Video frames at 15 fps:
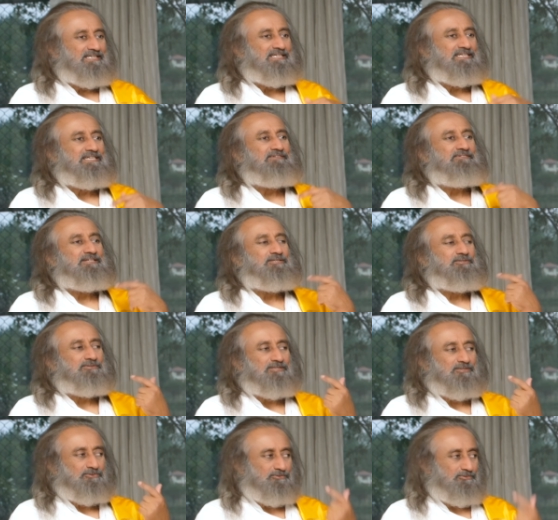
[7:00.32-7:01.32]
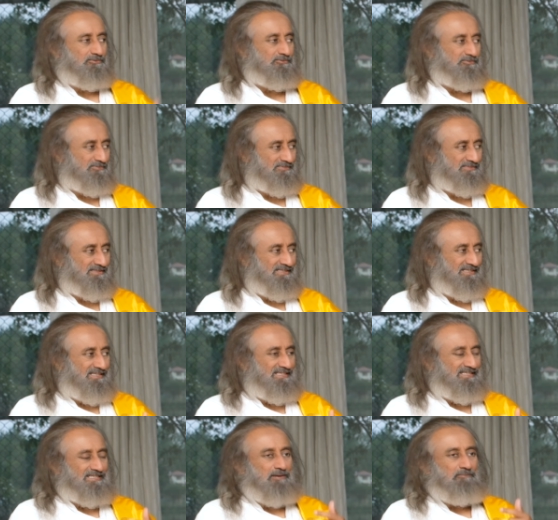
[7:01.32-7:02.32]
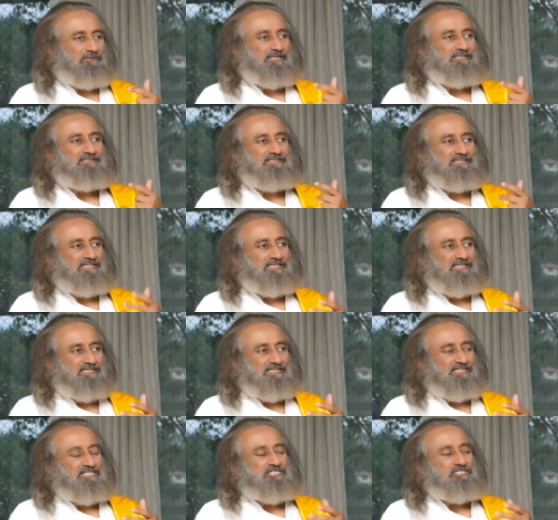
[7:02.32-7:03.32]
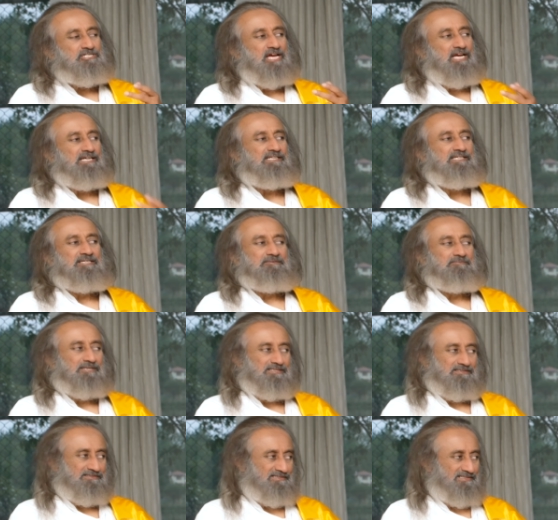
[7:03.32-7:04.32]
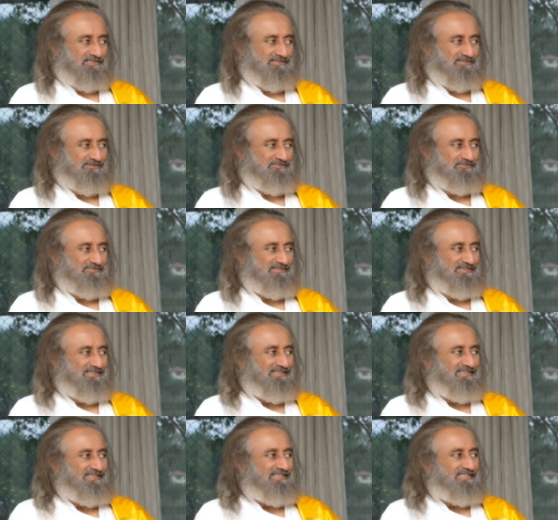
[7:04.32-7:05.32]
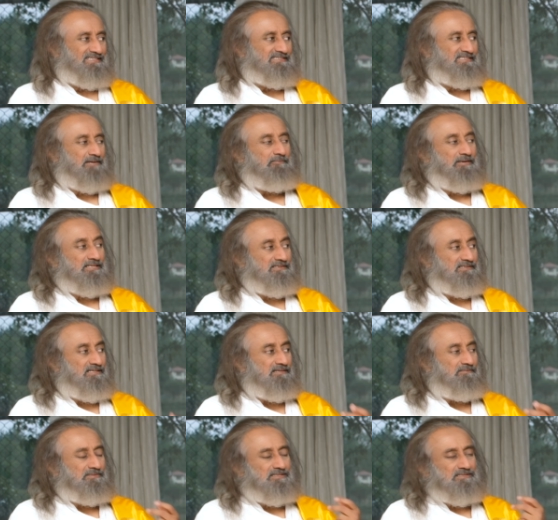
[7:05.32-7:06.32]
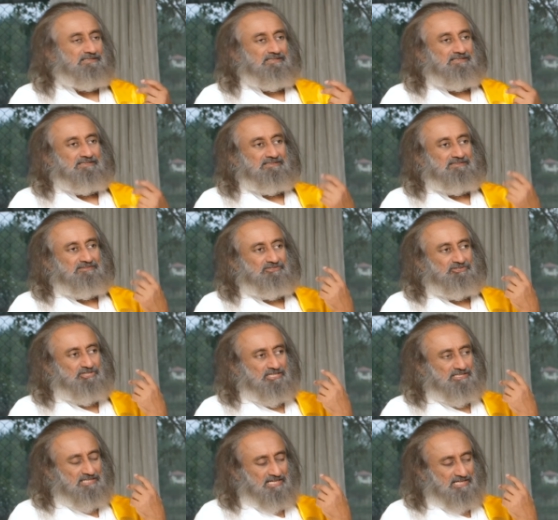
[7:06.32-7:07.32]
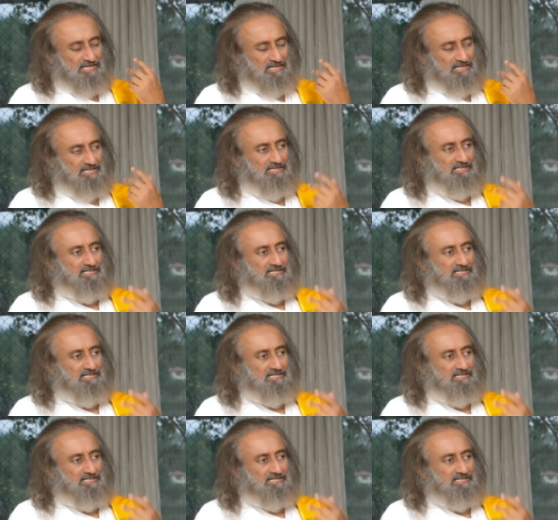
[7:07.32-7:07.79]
give it to the Guru. Number three, chanting mantras. The mantra means just again